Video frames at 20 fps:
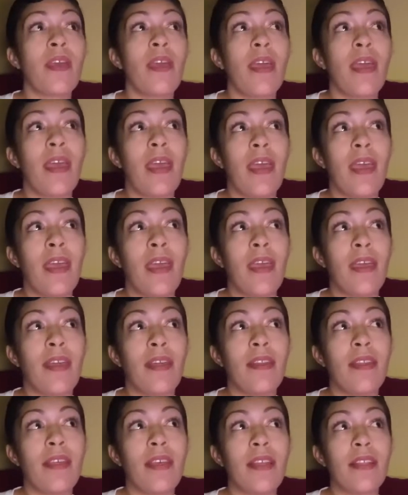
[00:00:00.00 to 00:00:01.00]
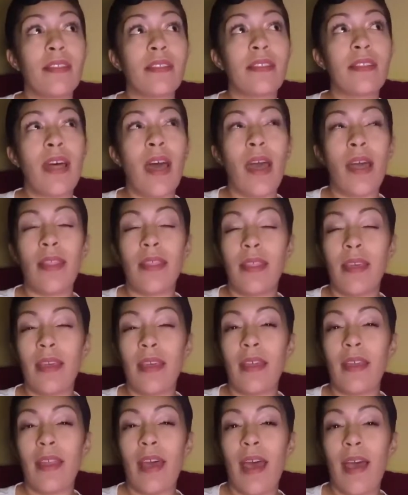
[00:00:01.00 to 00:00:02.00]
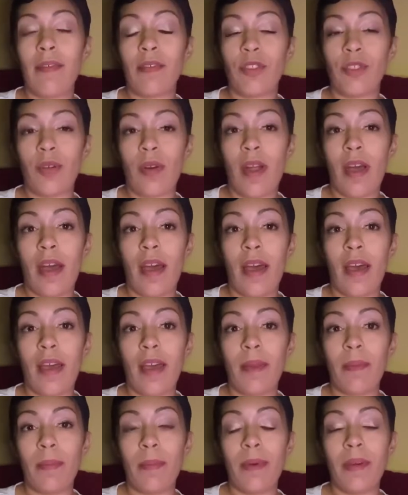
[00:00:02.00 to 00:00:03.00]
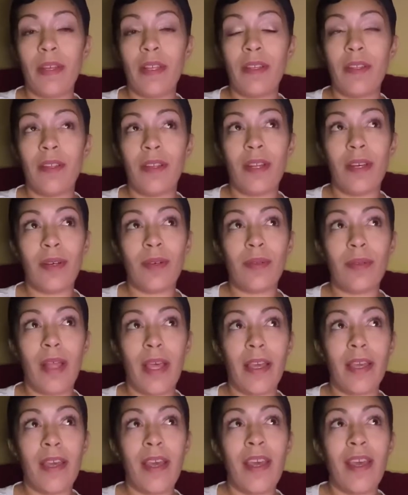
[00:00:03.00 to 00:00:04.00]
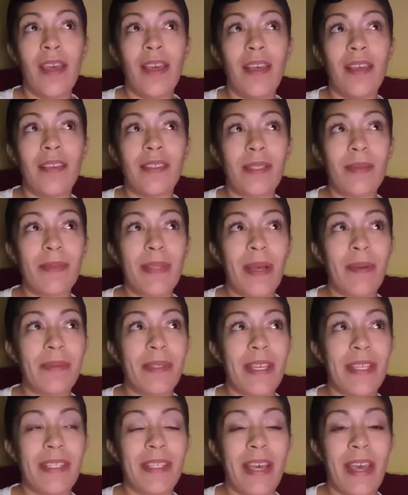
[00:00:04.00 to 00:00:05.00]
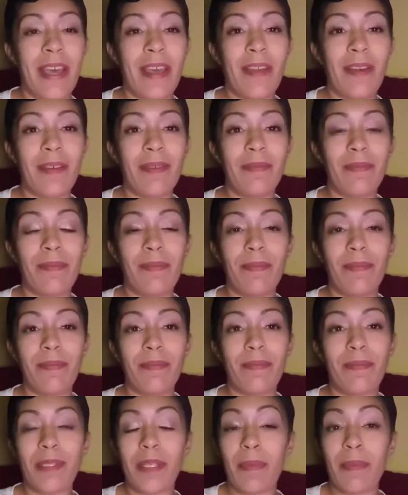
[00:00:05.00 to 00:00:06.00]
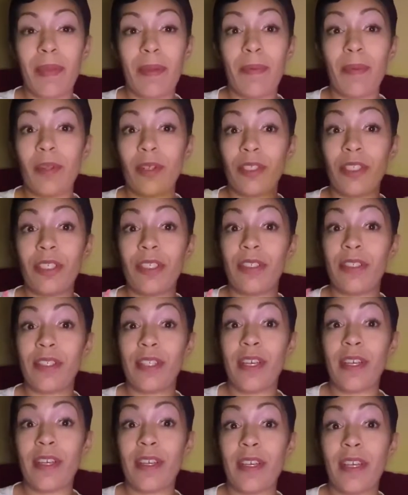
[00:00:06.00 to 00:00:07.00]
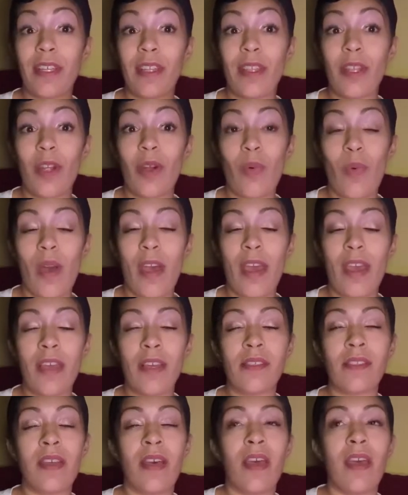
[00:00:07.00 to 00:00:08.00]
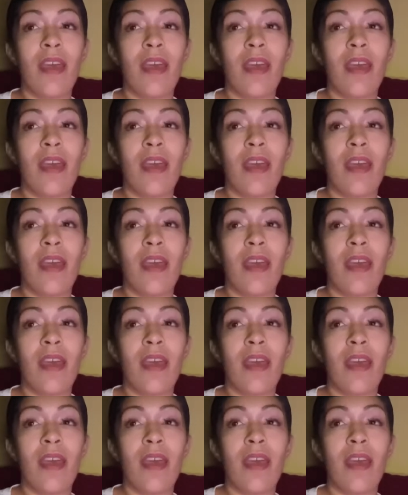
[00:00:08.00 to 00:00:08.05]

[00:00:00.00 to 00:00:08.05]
And it's not that I've tried, but like sometimes they say some people are just stuck in their ways.